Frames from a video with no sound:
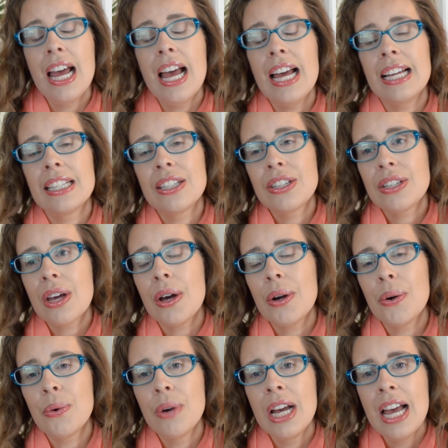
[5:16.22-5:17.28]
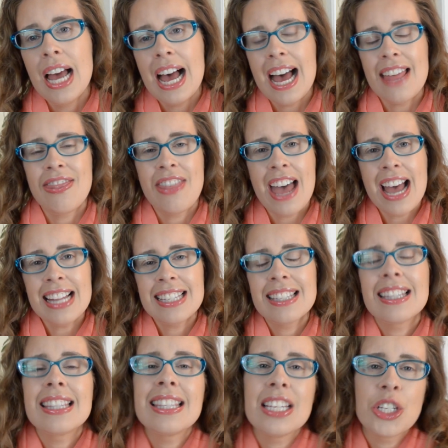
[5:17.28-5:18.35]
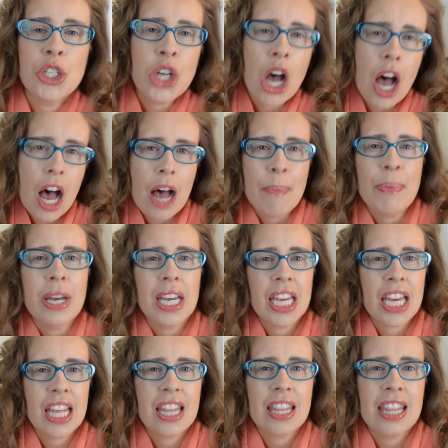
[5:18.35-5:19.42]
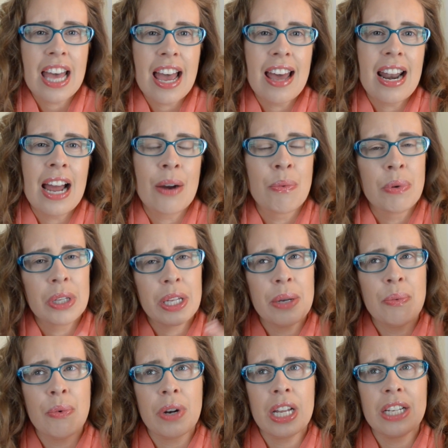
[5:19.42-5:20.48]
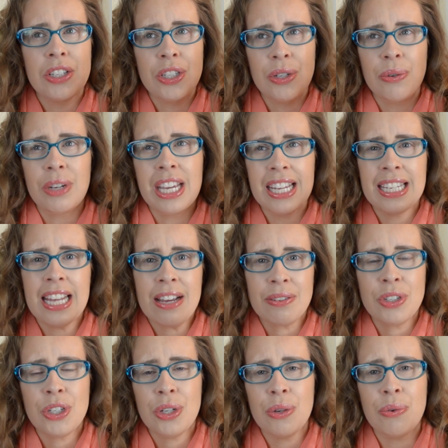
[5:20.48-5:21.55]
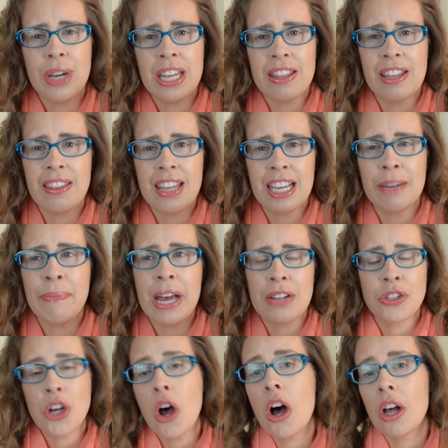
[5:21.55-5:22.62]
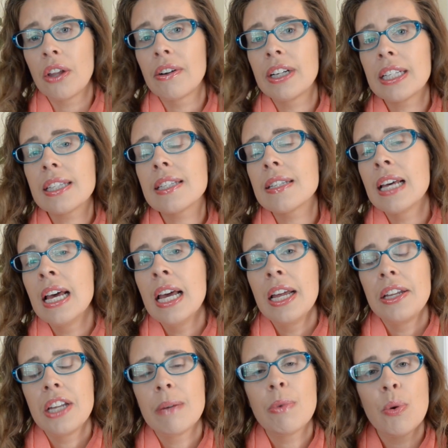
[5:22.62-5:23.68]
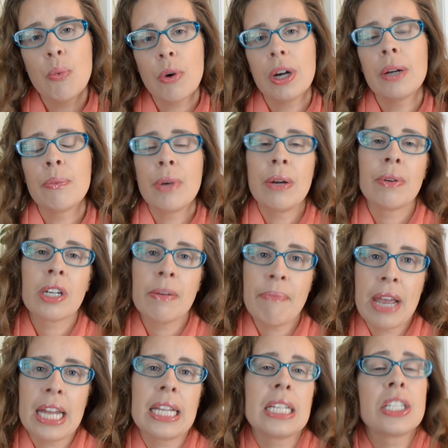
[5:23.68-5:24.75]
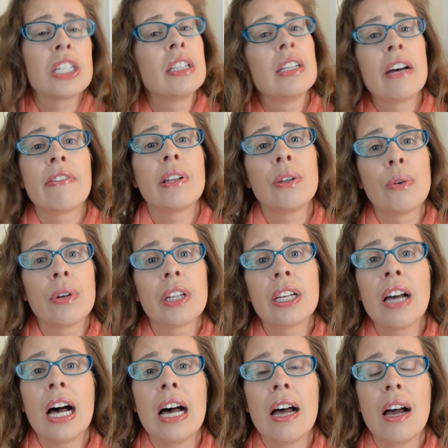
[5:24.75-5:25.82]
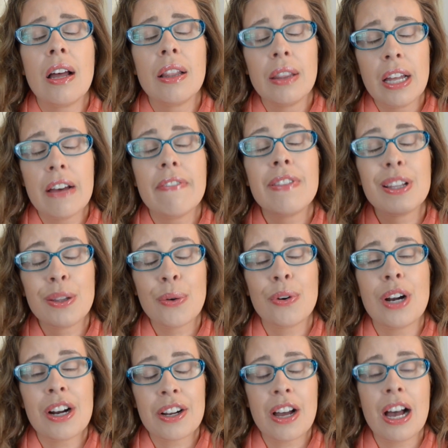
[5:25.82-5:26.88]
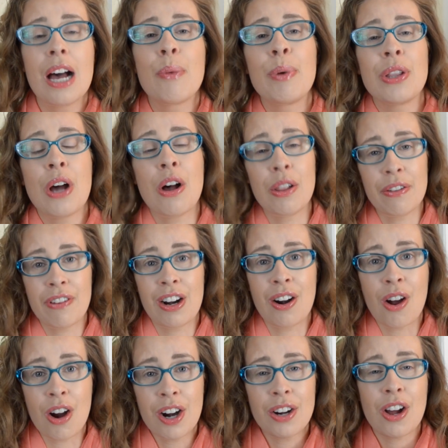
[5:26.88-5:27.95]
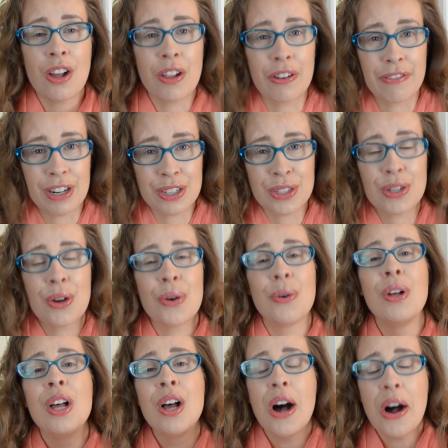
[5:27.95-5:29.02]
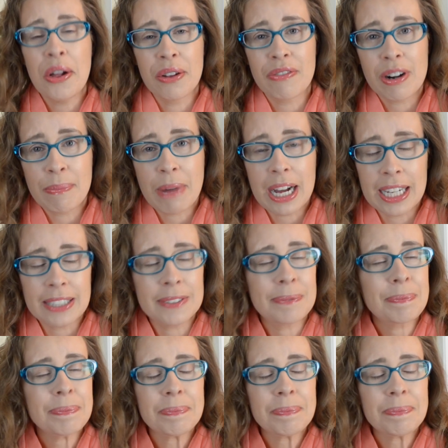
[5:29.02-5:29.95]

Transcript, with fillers: And so that's the topic that I really wanted to get down to in the thing about tolerance. Number one, we were commanded to love the Lord the God, love the Lord our God with all of our heart, all of our soul, all of our mind.